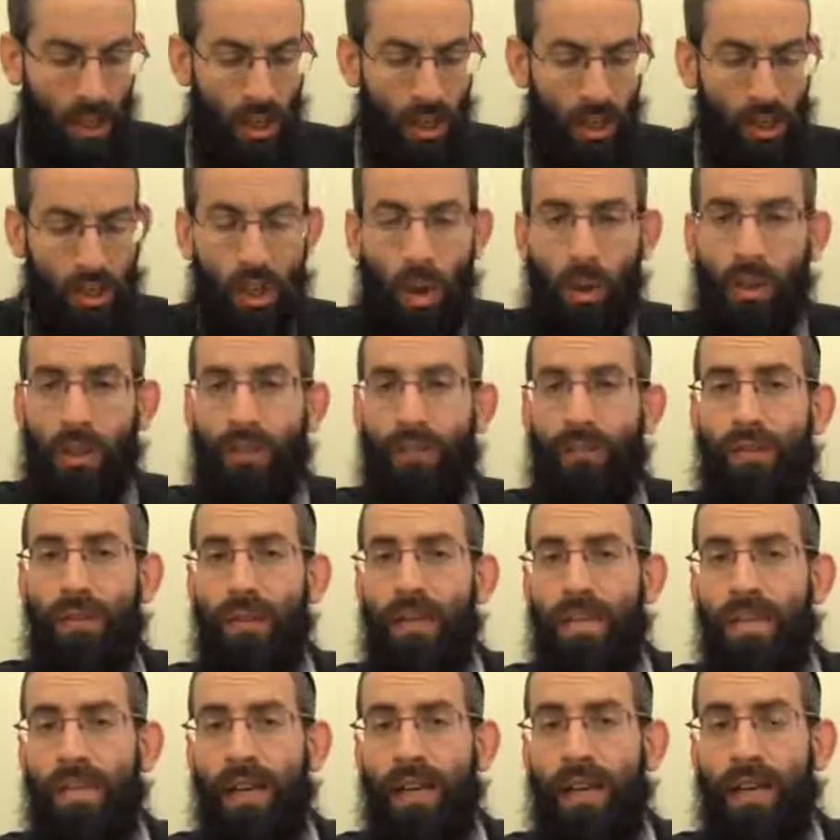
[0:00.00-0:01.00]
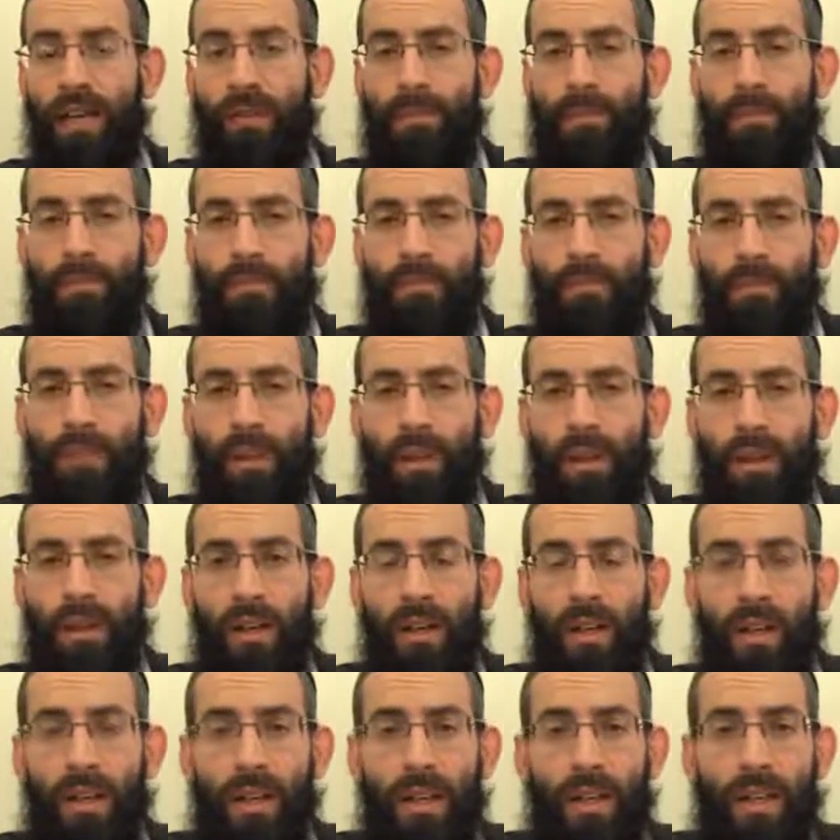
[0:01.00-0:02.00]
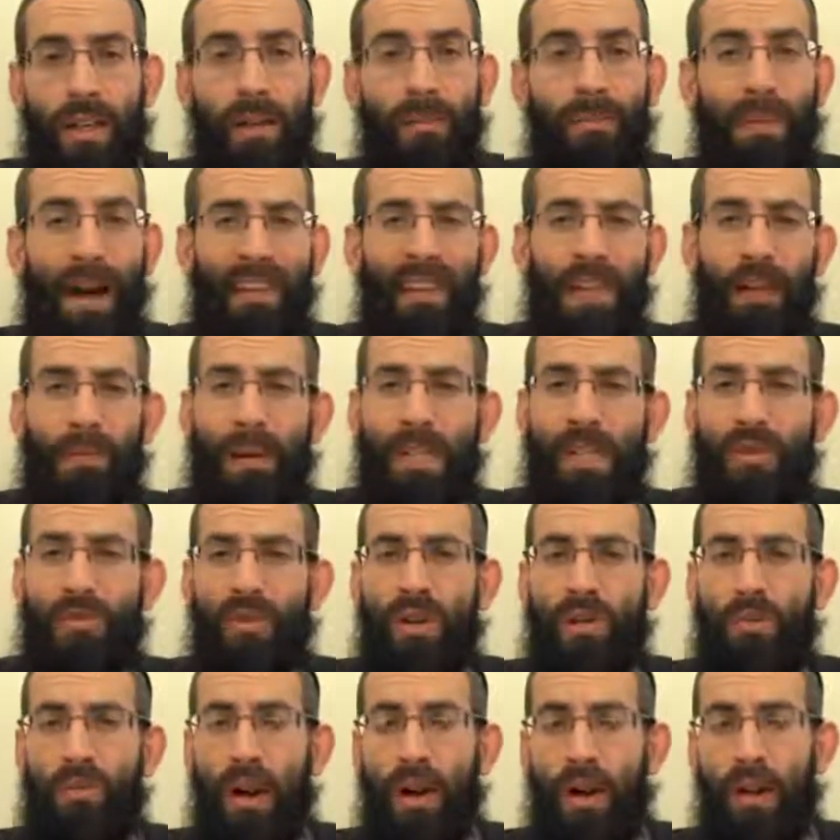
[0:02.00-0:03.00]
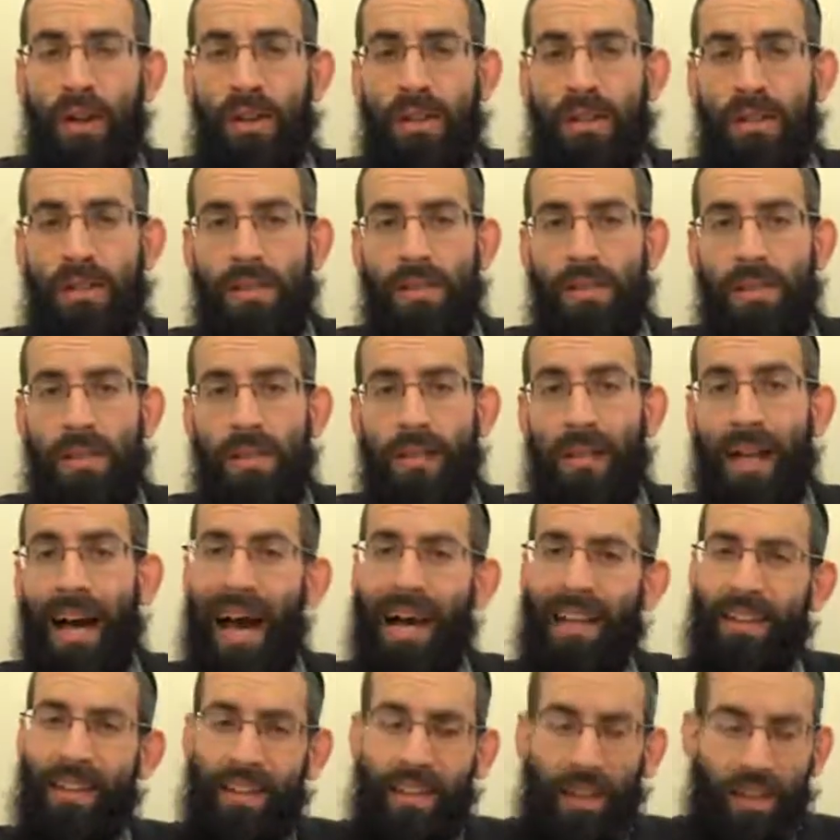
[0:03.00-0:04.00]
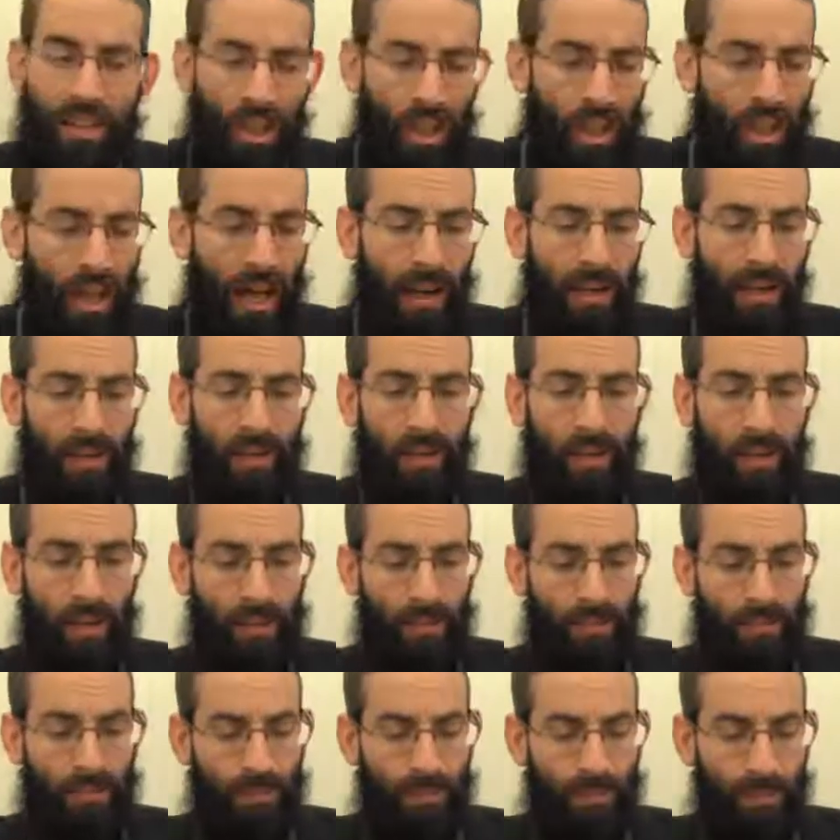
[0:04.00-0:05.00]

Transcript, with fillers: So on the first day, the madlik makes three brachas, lahadlik ner shel Chanukah.